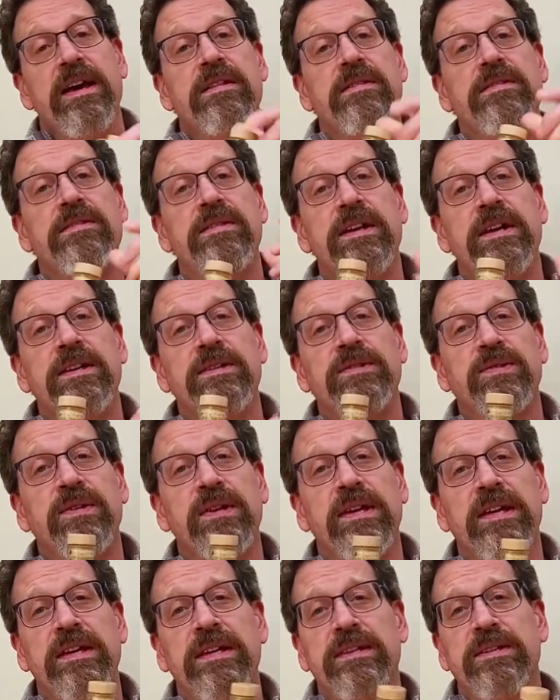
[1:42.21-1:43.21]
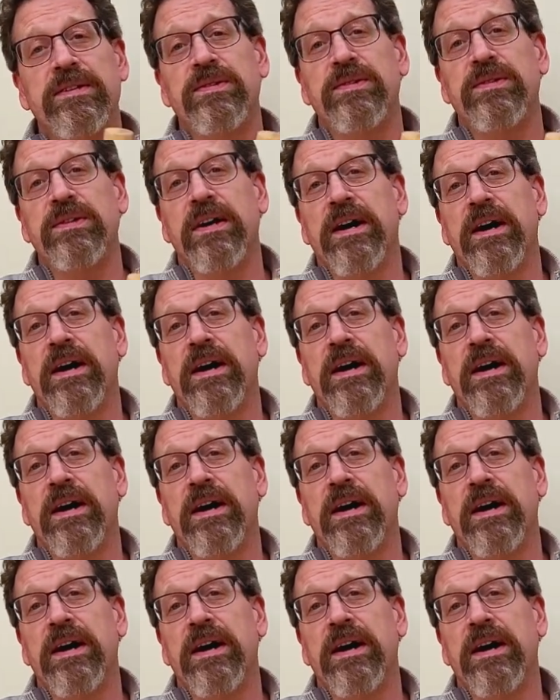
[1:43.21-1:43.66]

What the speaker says: This is